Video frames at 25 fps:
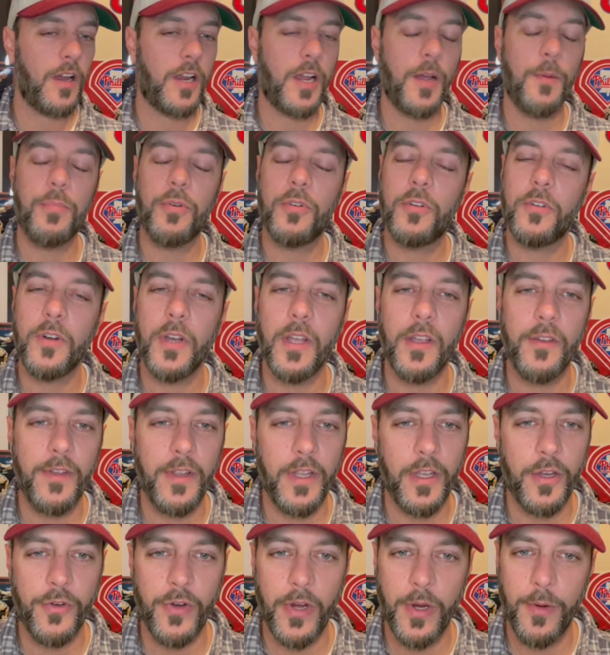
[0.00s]
Completely
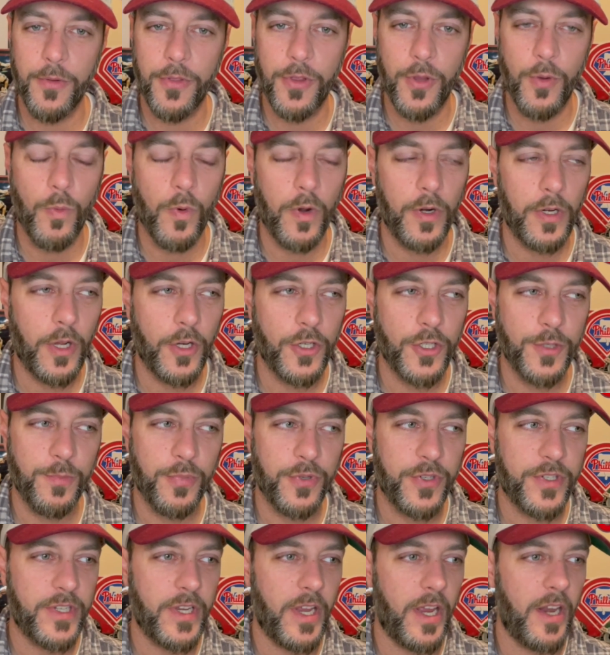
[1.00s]
agree with you
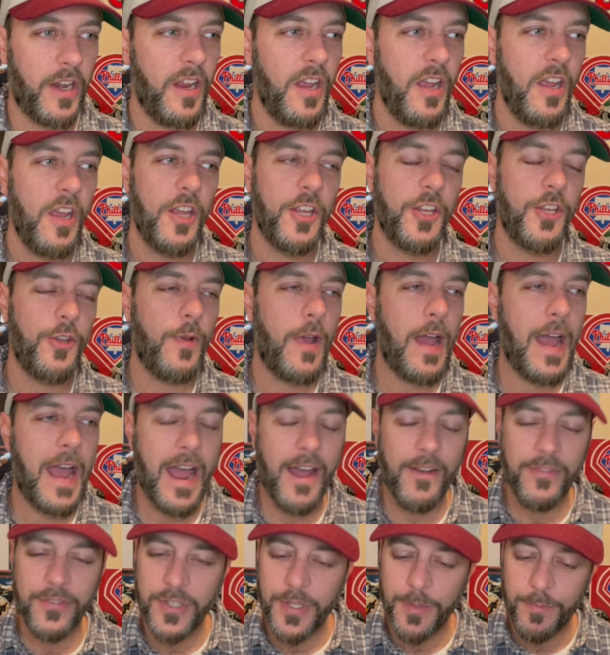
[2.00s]
100%. You
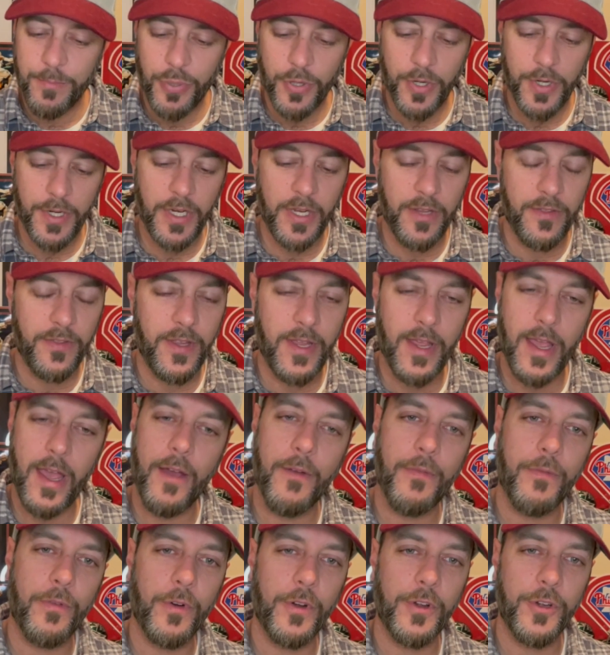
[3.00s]
have to put in the
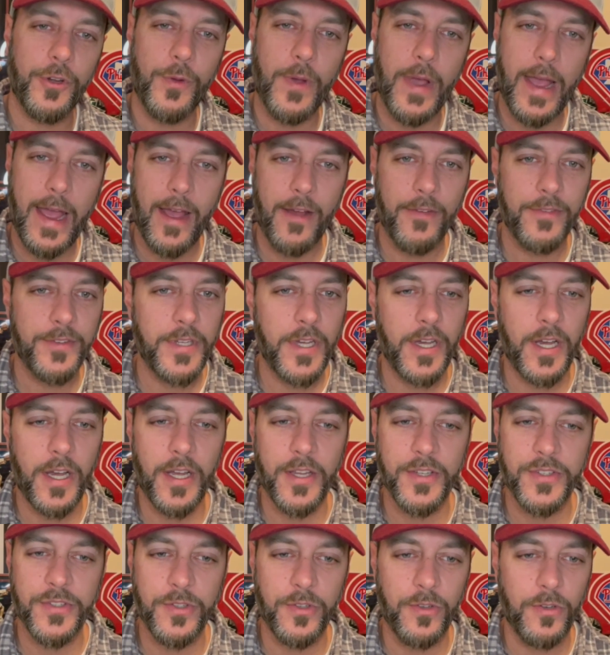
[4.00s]
effort. You have to
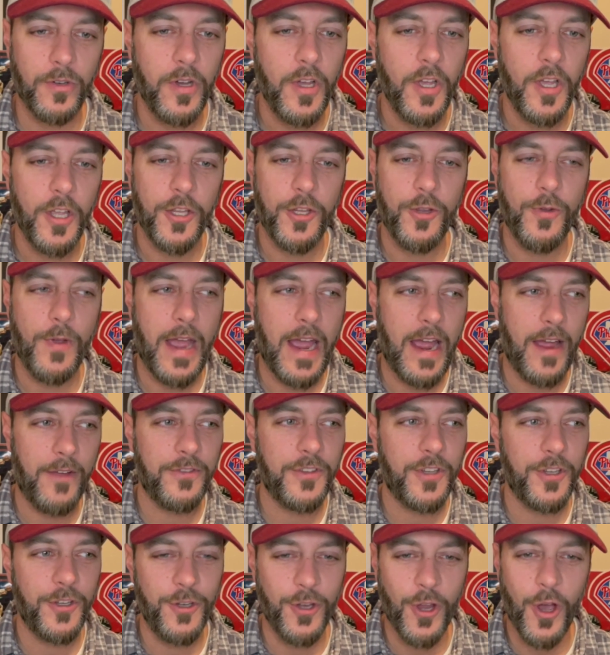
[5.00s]
hustle. You have
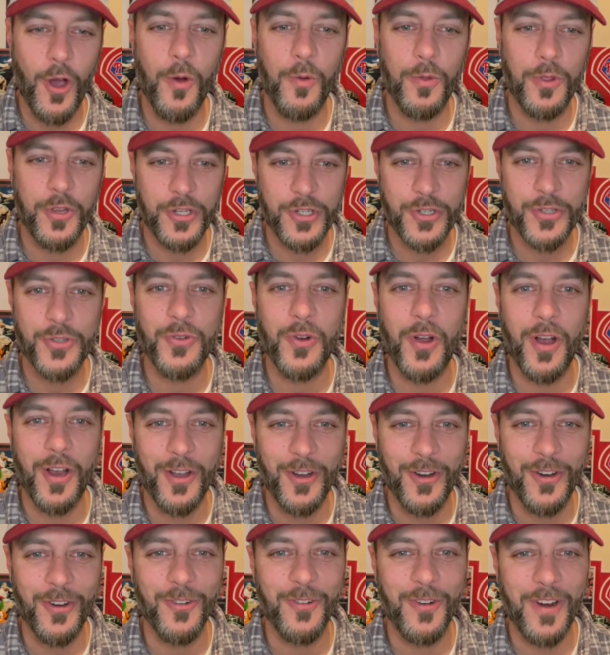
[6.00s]
to know the
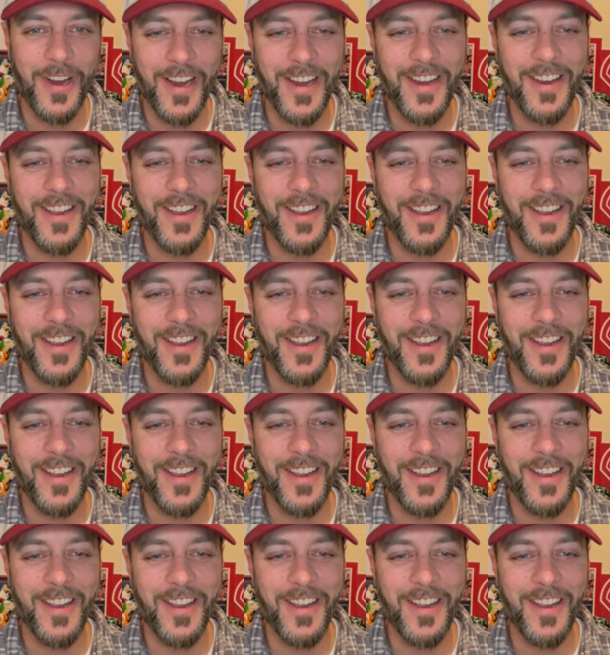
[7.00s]
struggle, right?